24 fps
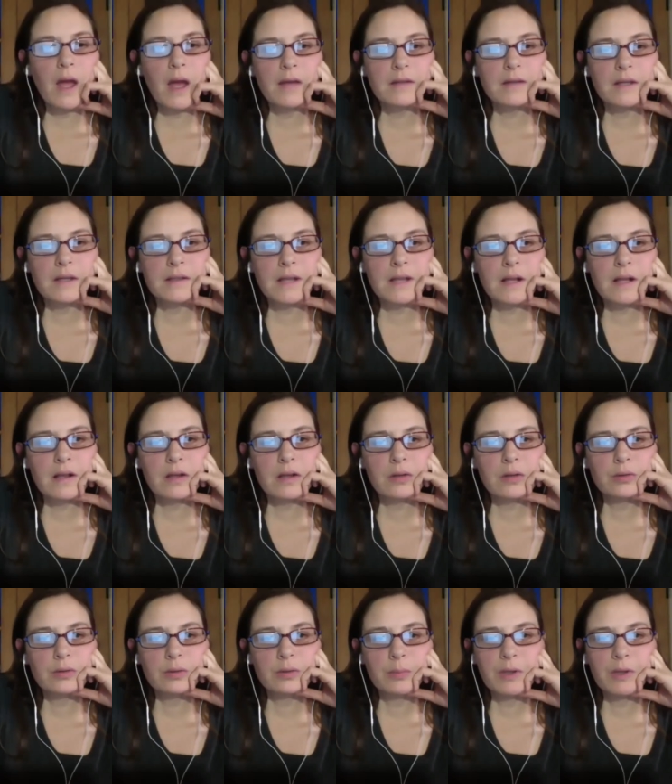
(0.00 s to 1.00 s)
I say hello
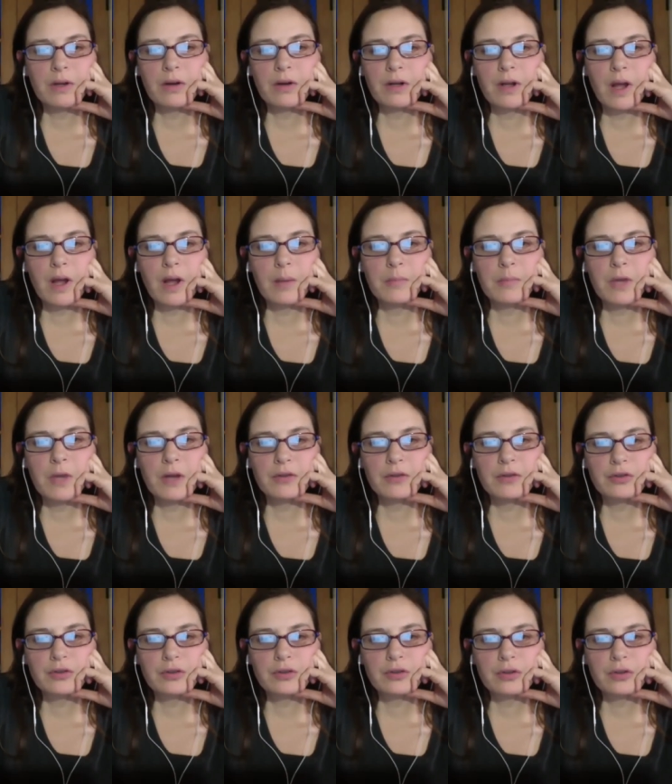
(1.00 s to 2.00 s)
to my garden, I'm not
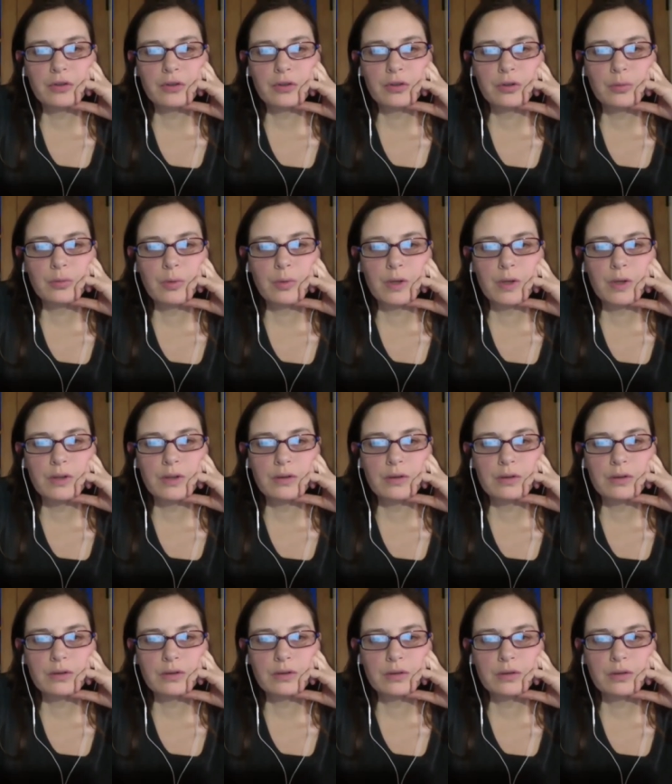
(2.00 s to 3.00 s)
sure what
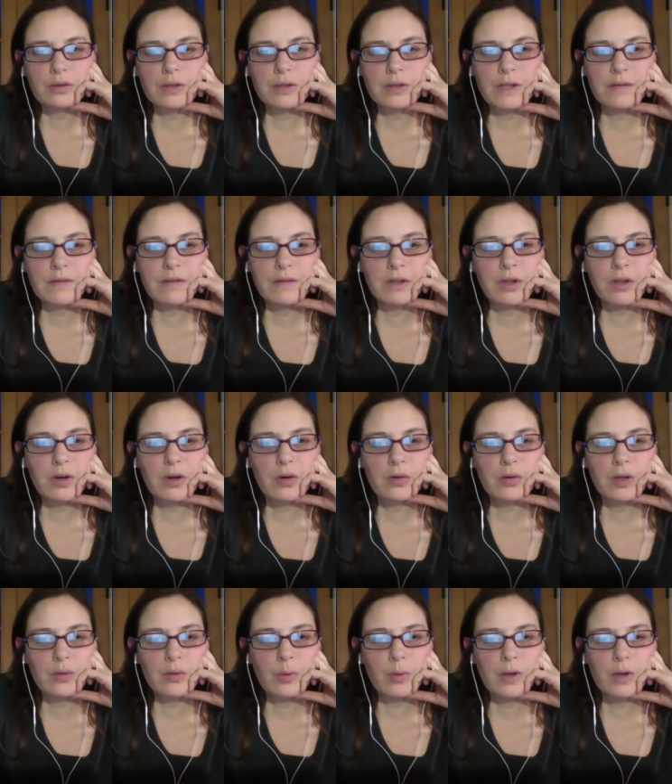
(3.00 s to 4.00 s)
to leave
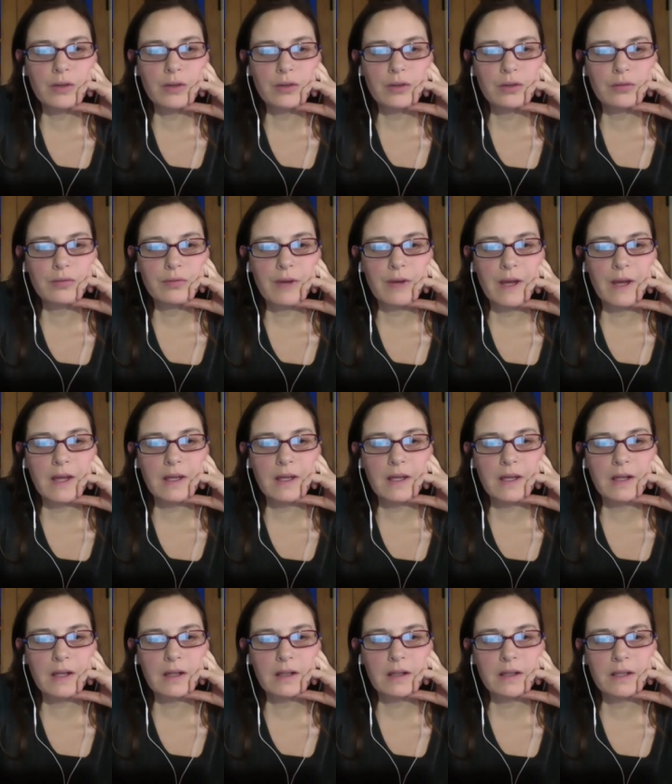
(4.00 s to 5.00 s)
alone and what to rake
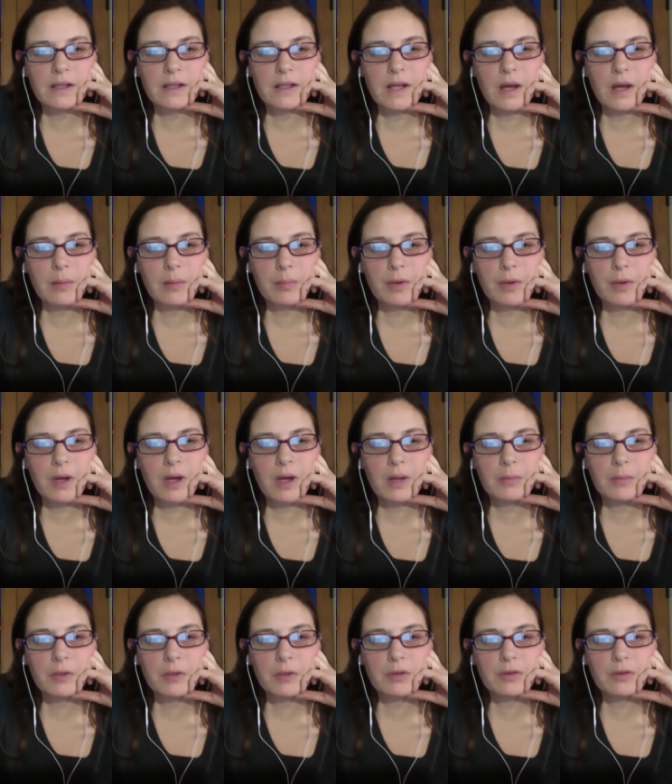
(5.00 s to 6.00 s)
and clean up.
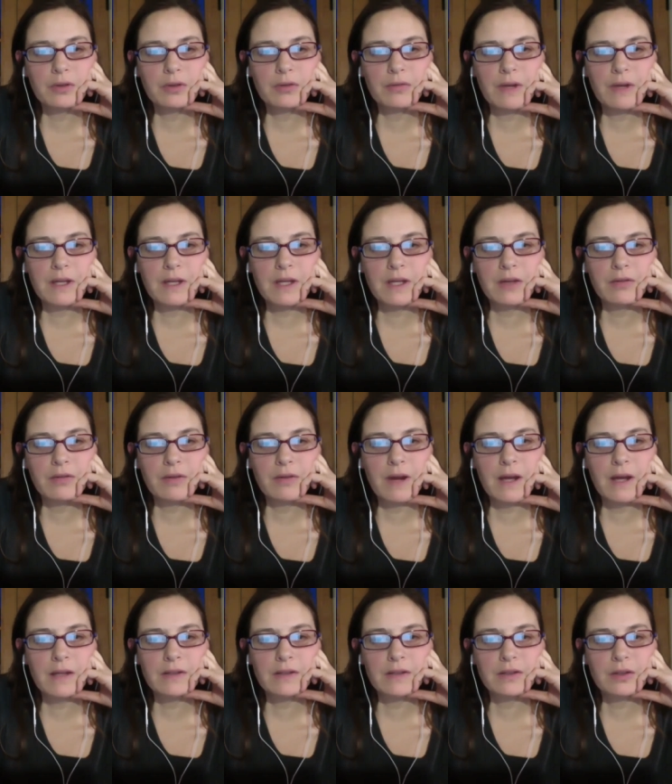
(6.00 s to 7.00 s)
I'm used to raking
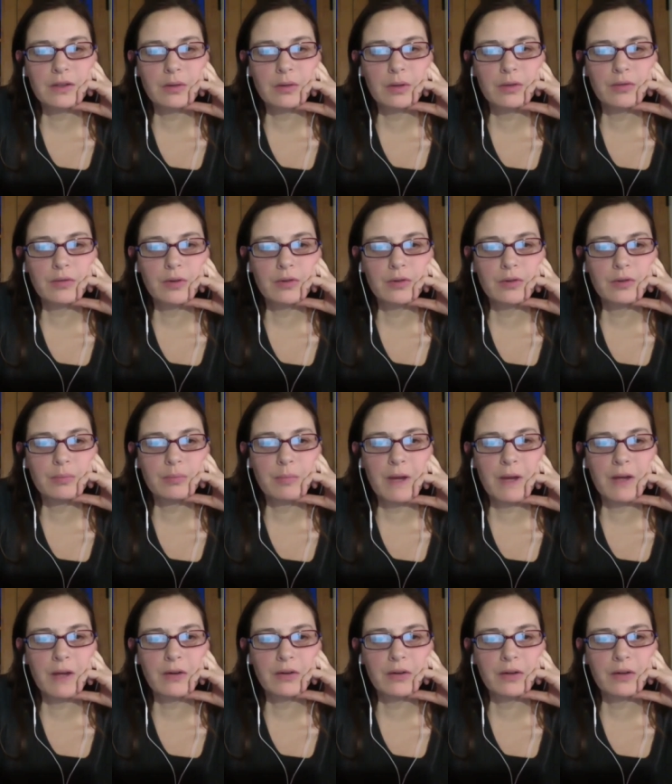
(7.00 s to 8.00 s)
grass so it grows
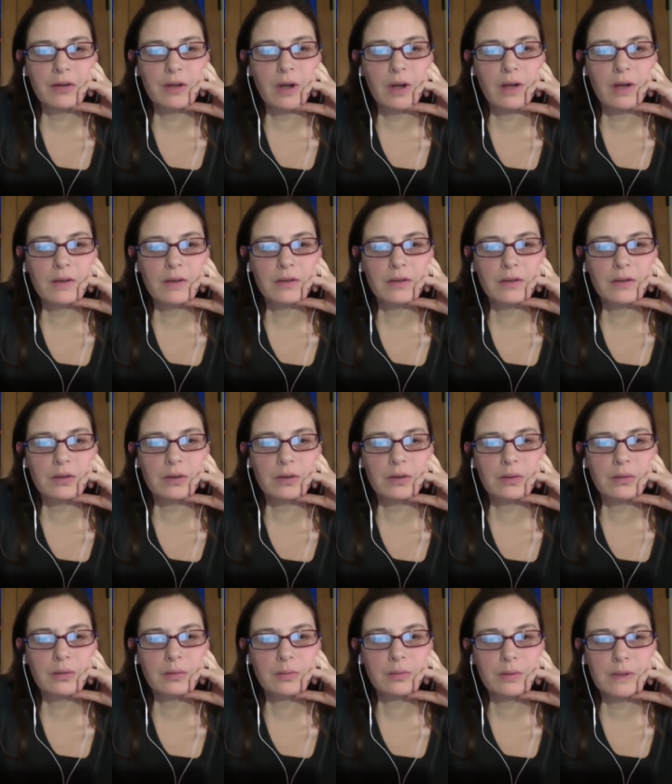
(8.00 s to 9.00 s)
better, and
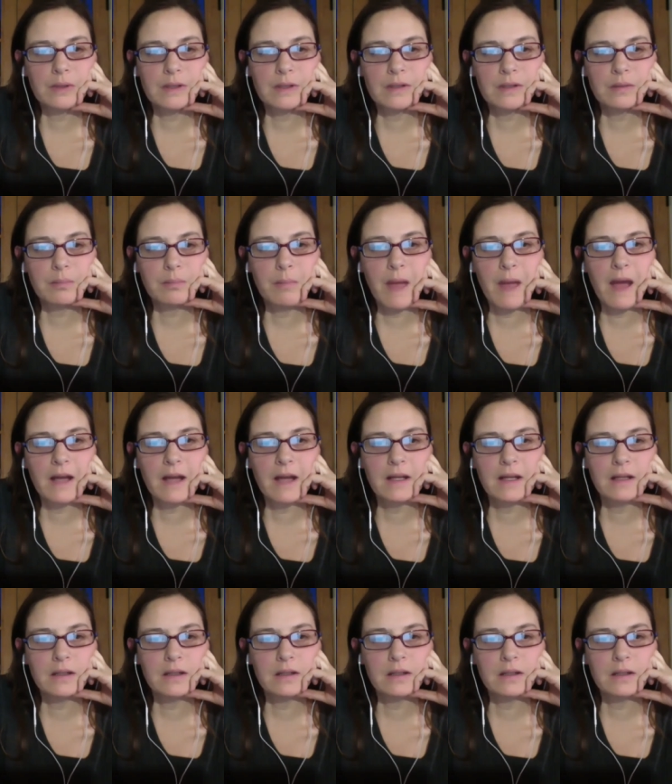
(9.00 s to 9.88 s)
also is matted